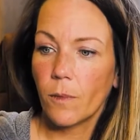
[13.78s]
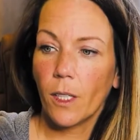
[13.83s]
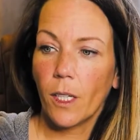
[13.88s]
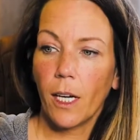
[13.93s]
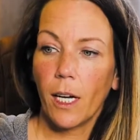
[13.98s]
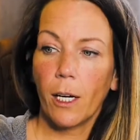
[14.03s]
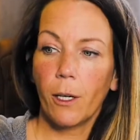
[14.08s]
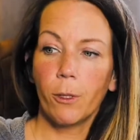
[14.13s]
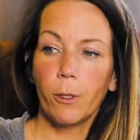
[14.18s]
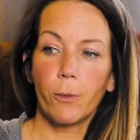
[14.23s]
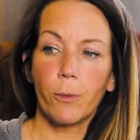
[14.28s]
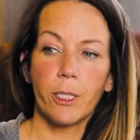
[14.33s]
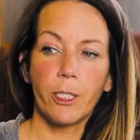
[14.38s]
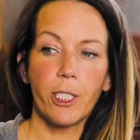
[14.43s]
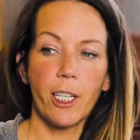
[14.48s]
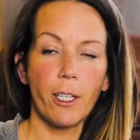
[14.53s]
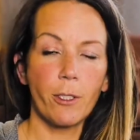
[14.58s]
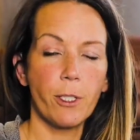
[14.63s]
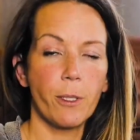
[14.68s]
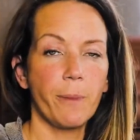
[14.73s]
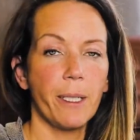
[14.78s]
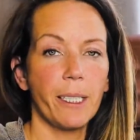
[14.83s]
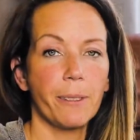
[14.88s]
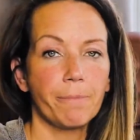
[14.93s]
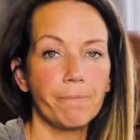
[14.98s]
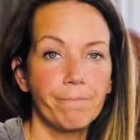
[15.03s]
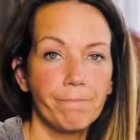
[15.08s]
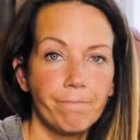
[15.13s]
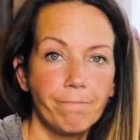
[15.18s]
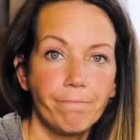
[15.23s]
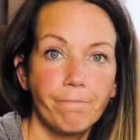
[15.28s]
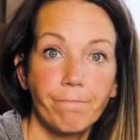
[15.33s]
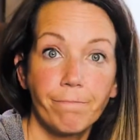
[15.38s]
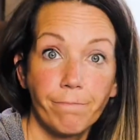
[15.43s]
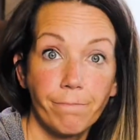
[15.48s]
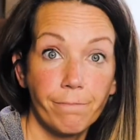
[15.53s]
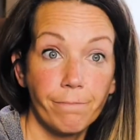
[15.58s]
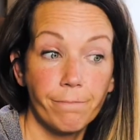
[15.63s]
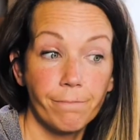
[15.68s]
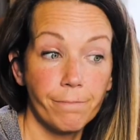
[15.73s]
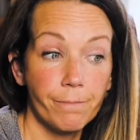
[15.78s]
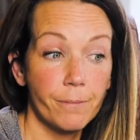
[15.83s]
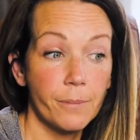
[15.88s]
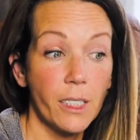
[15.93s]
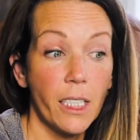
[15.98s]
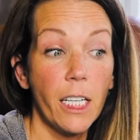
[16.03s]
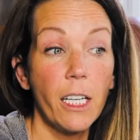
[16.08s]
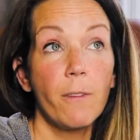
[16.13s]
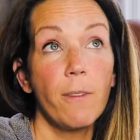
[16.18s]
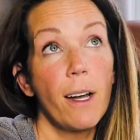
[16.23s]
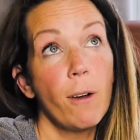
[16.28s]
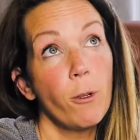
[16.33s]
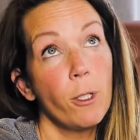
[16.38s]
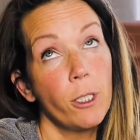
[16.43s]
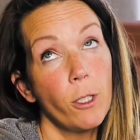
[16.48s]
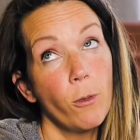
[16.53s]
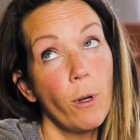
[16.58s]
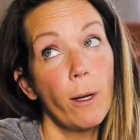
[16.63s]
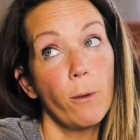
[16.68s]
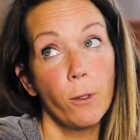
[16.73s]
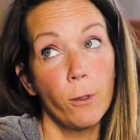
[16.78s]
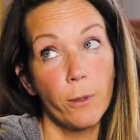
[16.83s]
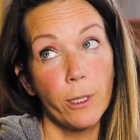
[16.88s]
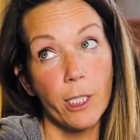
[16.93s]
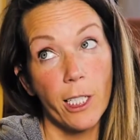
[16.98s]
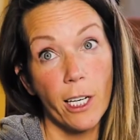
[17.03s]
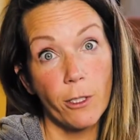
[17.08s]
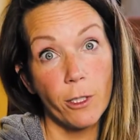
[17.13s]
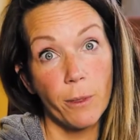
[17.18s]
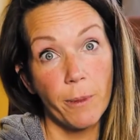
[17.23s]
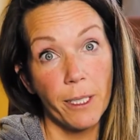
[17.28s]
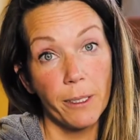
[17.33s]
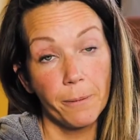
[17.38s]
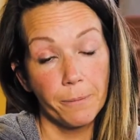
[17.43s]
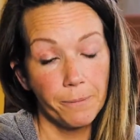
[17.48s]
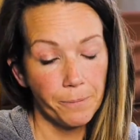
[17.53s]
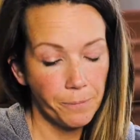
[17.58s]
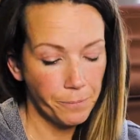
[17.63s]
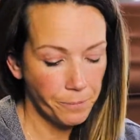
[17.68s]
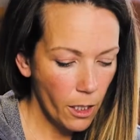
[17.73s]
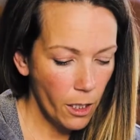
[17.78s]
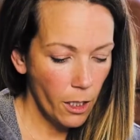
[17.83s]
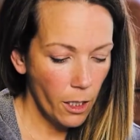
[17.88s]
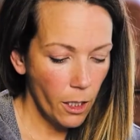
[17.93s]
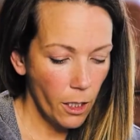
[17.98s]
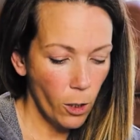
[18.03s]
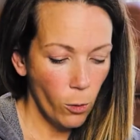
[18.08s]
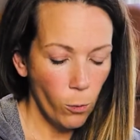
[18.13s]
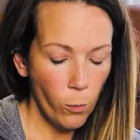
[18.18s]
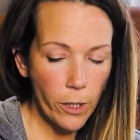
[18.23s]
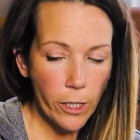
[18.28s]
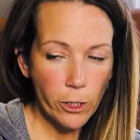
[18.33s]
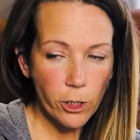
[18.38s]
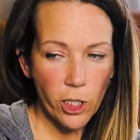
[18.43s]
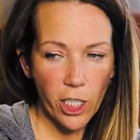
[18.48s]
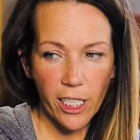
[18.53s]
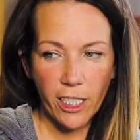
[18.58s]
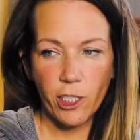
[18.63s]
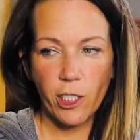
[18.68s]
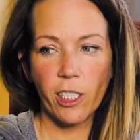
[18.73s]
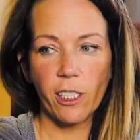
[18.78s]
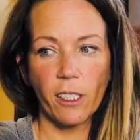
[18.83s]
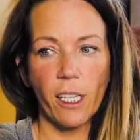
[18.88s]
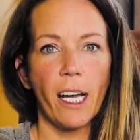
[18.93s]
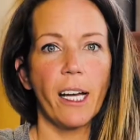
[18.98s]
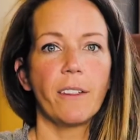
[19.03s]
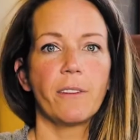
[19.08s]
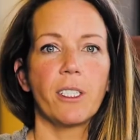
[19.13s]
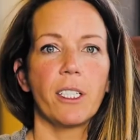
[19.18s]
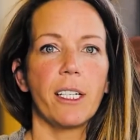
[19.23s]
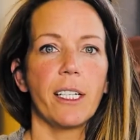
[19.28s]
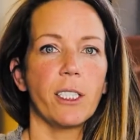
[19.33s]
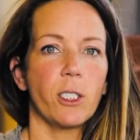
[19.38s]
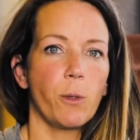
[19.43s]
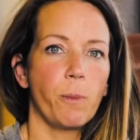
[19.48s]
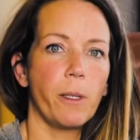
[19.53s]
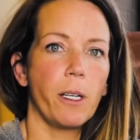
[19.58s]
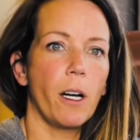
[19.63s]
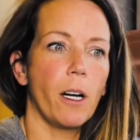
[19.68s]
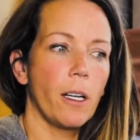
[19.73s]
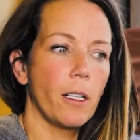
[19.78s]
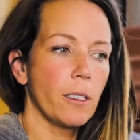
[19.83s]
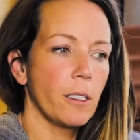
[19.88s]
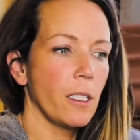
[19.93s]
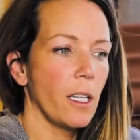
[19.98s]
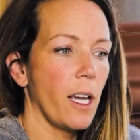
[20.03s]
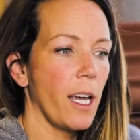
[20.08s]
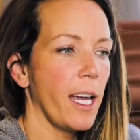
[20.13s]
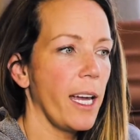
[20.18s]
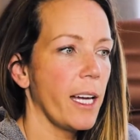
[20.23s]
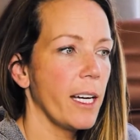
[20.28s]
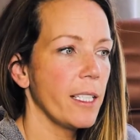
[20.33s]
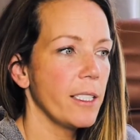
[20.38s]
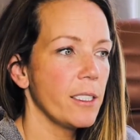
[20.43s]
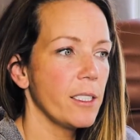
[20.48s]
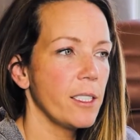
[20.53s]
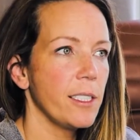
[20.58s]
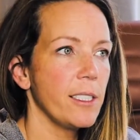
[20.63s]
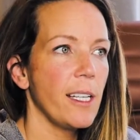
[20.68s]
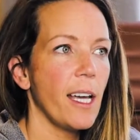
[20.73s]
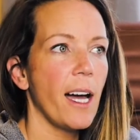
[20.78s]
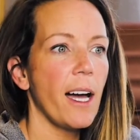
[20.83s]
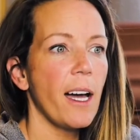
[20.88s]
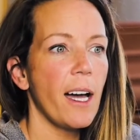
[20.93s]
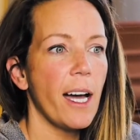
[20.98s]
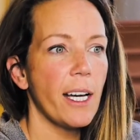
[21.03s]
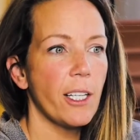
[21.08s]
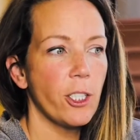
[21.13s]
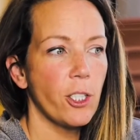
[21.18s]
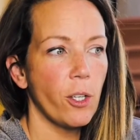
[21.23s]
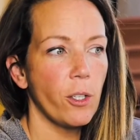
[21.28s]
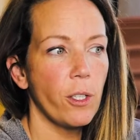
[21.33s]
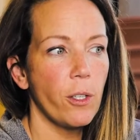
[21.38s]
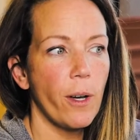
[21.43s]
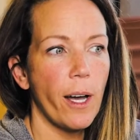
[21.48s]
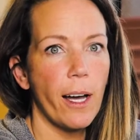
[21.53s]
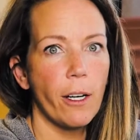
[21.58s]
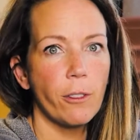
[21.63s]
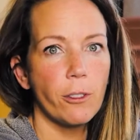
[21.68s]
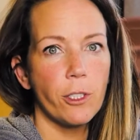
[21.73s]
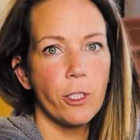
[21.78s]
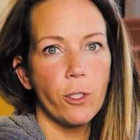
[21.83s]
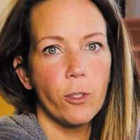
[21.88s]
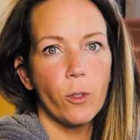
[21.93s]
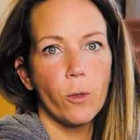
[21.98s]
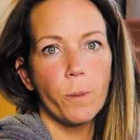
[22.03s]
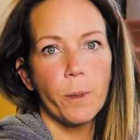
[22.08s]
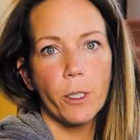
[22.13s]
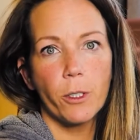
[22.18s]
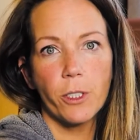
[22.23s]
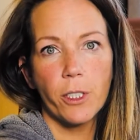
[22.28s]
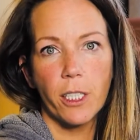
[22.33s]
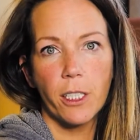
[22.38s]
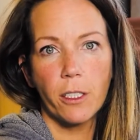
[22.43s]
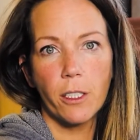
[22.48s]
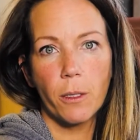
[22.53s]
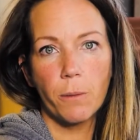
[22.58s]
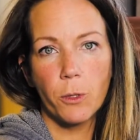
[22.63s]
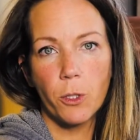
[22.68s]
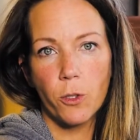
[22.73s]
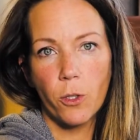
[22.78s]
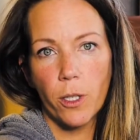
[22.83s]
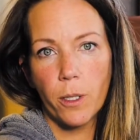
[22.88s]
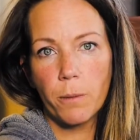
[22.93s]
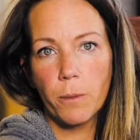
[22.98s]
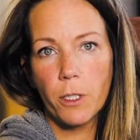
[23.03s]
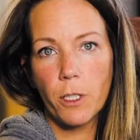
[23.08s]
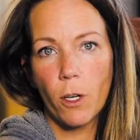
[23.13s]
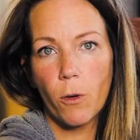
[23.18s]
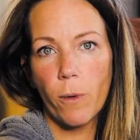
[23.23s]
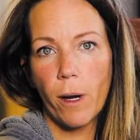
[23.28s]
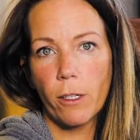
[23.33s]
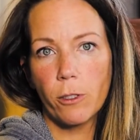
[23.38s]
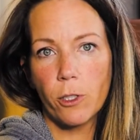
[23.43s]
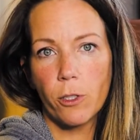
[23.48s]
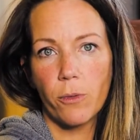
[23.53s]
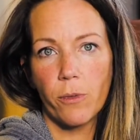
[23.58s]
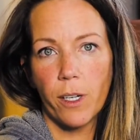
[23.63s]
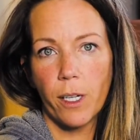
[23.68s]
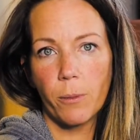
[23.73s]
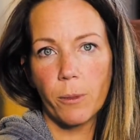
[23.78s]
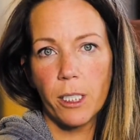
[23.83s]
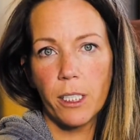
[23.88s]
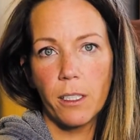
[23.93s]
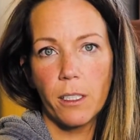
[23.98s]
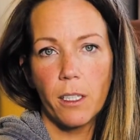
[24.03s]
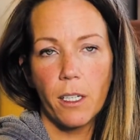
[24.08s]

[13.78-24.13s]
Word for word: I would reach out to me. If I were you, I would reach out to me. We're changing lives in H B R. And yeah, I show you how to build income streams around your family.